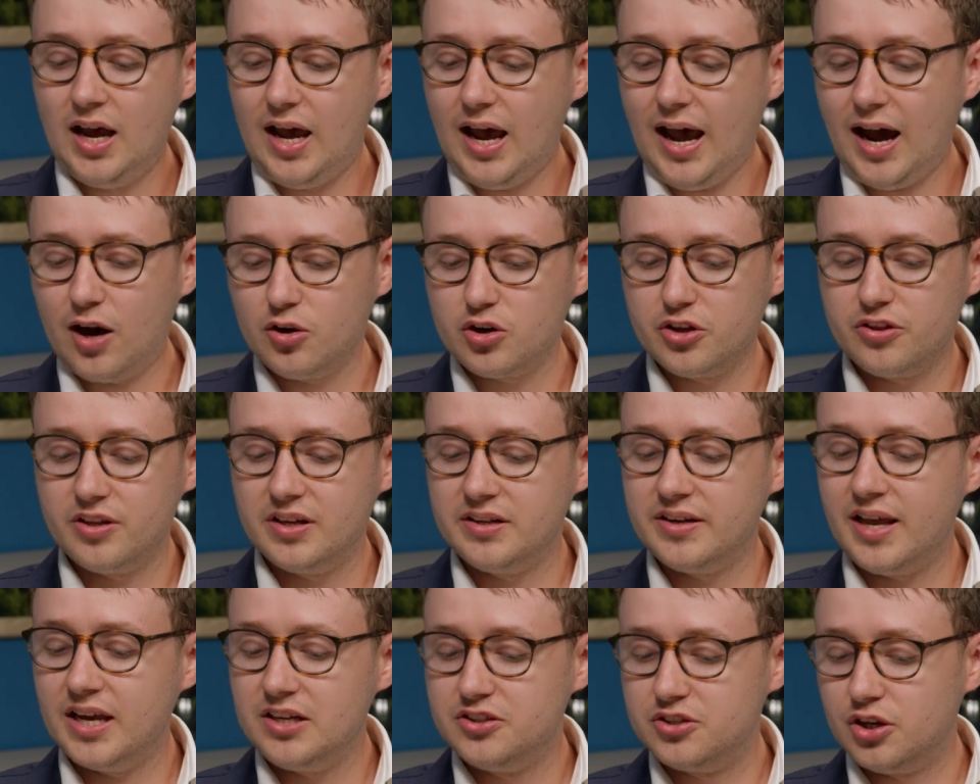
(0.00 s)
How do you
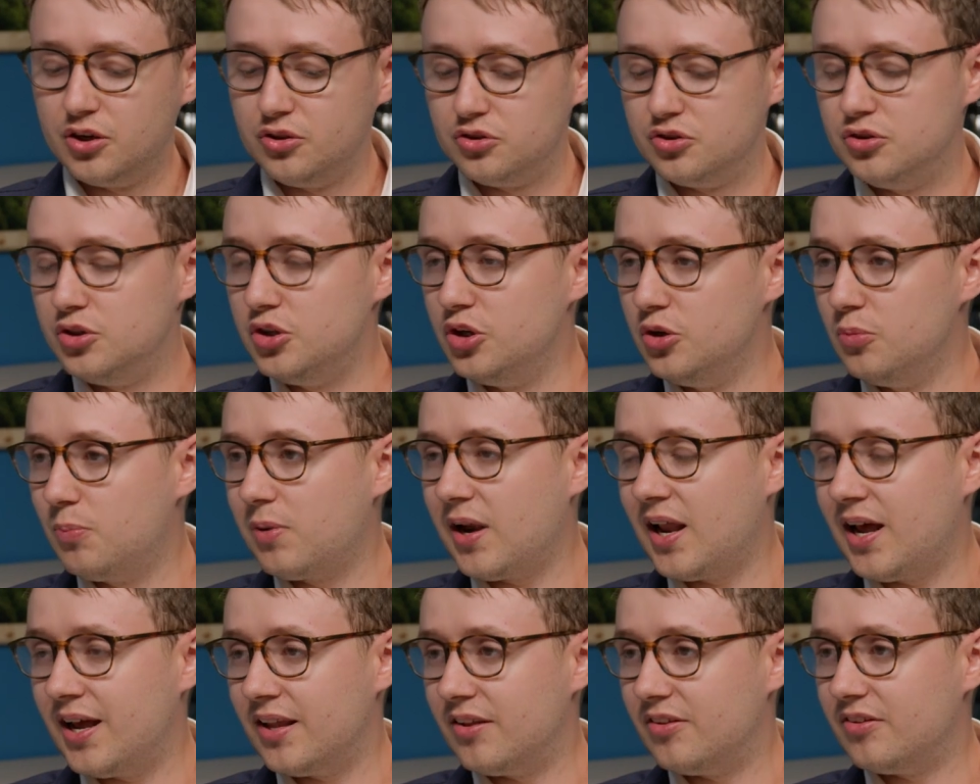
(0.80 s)
think NATO's new
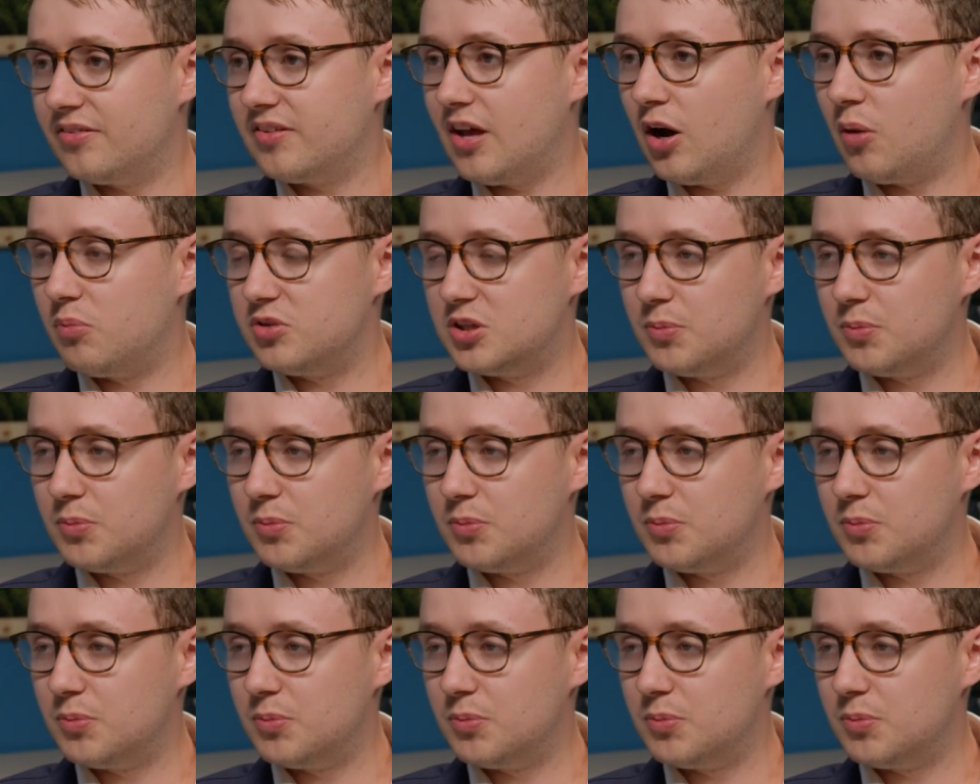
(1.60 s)
plans help